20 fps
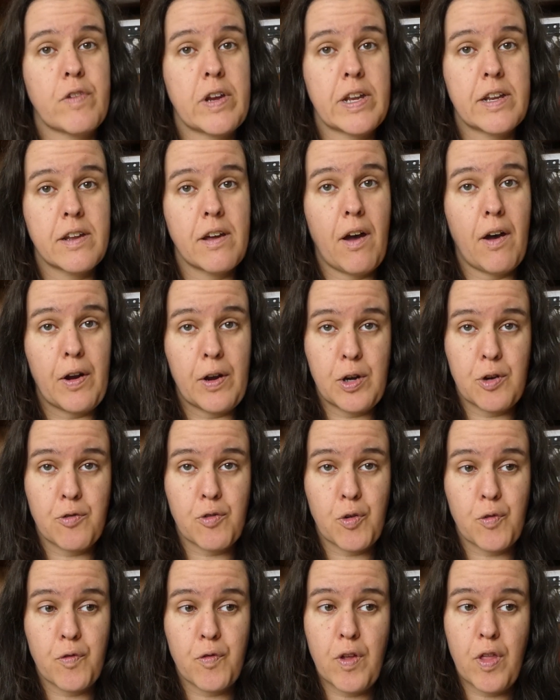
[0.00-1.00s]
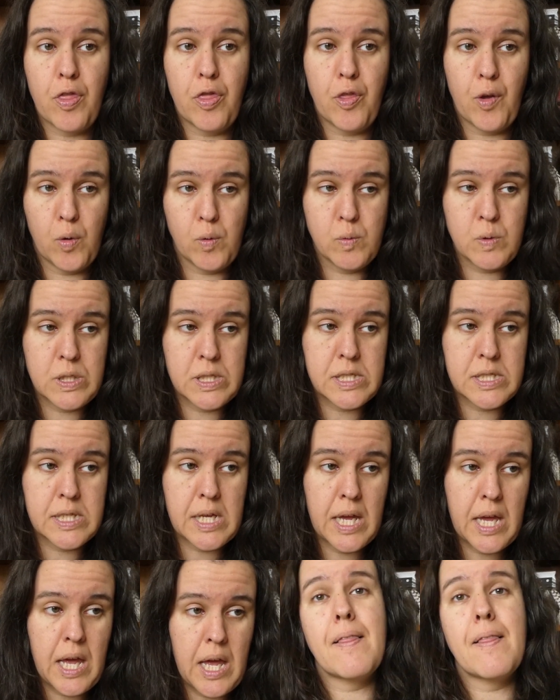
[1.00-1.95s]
read either of those.